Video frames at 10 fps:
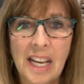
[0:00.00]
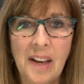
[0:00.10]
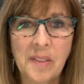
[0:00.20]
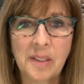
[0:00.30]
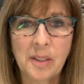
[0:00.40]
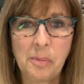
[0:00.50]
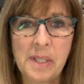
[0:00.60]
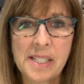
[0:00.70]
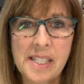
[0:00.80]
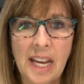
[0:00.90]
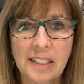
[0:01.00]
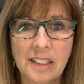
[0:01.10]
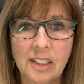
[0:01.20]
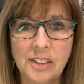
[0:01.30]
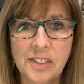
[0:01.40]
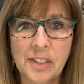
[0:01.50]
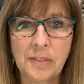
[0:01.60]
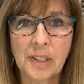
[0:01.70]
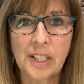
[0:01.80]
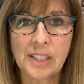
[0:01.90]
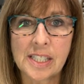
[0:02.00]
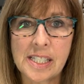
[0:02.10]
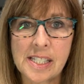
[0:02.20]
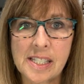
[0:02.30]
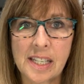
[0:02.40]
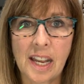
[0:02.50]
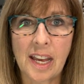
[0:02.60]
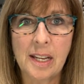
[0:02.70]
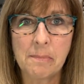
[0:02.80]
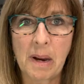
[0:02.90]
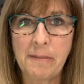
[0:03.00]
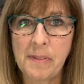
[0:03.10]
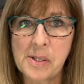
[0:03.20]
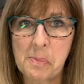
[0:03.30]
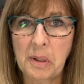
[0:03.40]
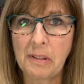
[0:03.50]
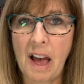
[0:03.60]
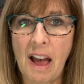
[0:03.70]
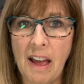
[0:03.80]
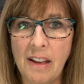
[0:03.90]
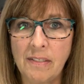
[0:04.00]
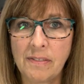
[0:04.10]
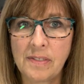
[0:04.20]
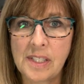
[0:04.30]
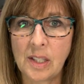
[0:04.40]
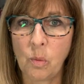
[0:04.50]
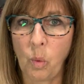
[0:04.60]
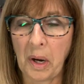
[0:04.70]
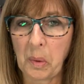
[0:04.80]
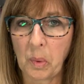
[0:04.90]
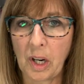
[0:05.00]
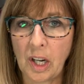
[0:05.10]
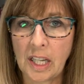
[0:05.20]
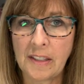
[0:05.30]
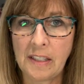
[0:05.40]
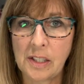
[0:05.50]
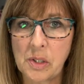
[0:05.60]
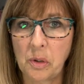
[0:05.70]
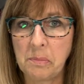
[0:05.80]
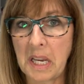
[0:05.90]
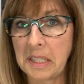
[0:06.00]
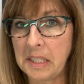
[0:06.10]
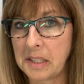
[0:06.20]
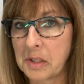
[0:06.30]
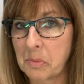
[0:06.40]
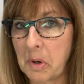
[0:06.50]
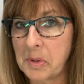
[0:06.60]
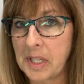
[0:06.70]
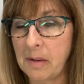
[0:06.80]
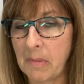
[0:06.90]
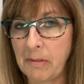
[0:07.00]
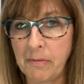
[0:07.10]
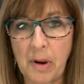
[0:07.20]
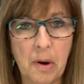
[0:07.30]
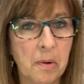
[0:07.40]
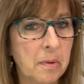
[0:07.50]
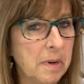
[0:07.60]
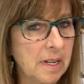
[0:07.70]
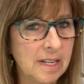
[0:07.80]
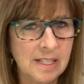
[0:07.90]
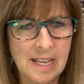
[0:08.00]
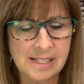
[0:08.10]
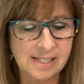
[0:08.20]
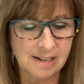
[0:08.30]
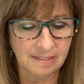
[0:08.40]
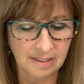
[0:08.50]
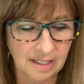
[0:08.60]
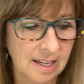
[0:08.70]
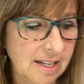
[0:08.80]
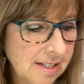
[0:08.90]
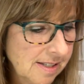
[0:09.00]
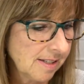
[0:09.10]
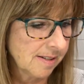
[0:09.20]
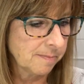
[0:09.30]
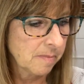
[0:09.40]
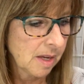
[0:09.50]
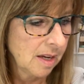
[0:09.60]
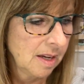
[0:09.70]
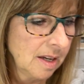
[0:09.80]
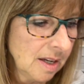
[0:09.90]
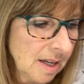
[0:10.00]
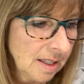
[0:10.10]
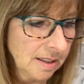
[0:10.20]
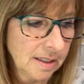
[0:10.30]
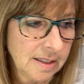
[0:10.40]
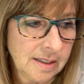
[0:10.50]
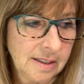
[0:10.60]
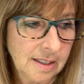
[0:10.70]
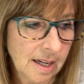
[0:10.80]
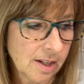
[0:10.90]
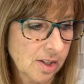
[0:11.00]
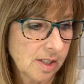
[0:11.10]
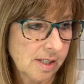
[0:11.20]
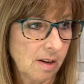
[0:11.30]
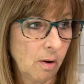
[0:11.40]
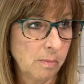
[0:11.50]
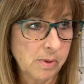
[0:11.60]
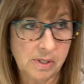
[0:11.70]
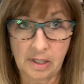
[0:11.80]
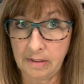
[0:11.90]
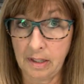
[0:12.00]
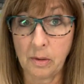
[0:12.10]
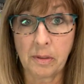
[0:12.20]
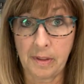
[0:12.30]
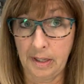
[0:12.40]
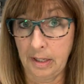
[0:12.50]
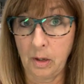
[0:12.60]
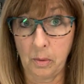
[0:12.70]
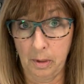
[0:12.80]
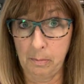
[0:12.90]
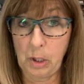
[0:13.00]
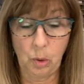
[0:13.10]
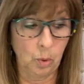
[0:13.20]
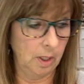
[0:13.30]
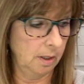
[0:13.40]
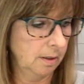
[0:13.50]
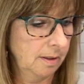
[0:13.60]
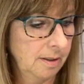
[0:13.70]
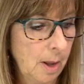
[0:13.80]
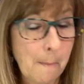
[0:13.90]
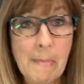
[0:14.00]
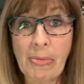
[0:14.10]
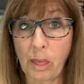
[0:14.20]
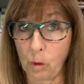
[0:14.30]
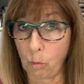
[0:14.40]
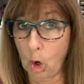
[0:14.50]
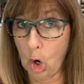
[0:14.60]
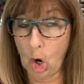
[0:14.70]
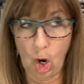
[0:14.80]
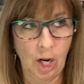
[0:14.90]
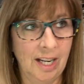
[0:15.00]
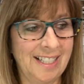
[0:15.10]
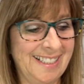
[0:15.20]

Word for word: Having a little bit of technical difficulties tonight. My Facebook Live didn't want to work, and then it told me I needed to rotate my phone, and that's not the case. And gosh, it's almost like they don't think I know what I'm doing, but they're wrong.